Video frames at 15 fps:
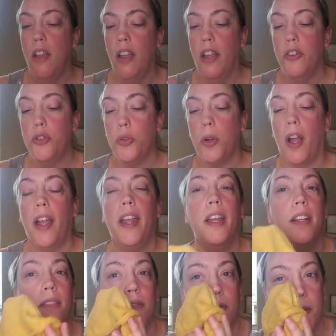And try
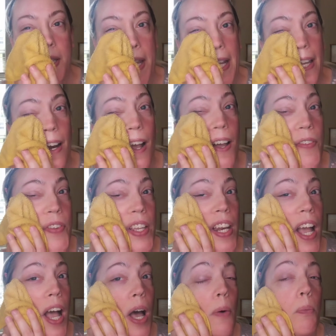and take it off
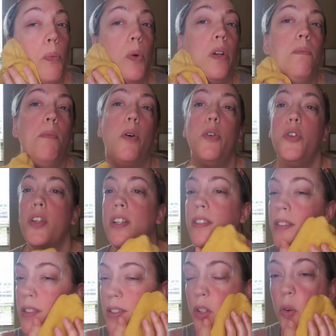in upward
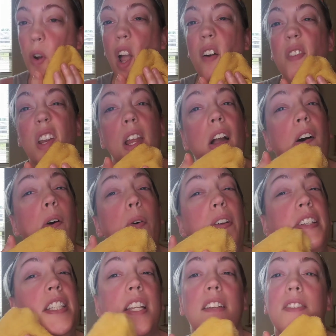motions. Gravity
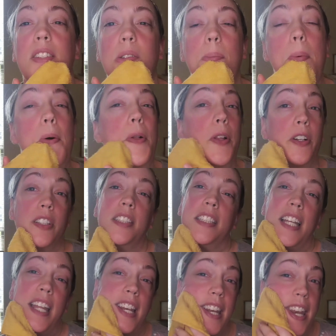always tends to pull our
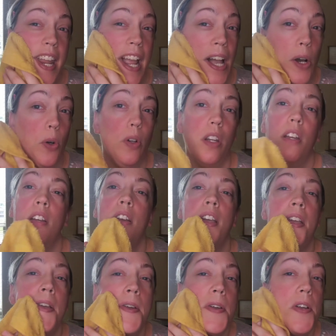skin down.
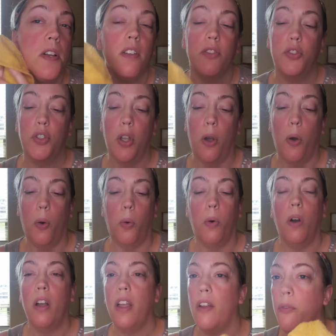
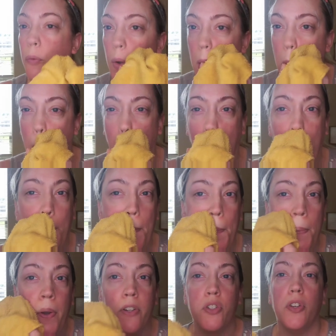So if we
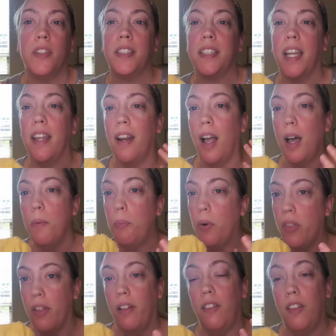push our skin up
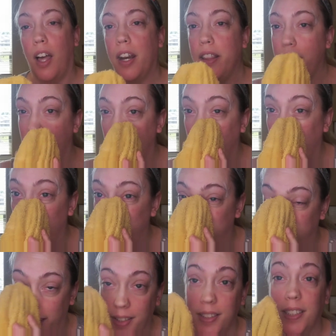with a lot of the
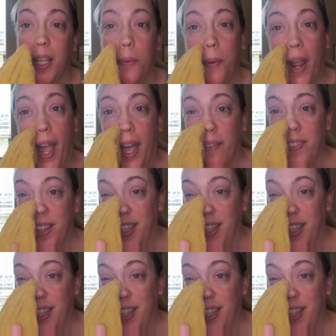ingredients that we have in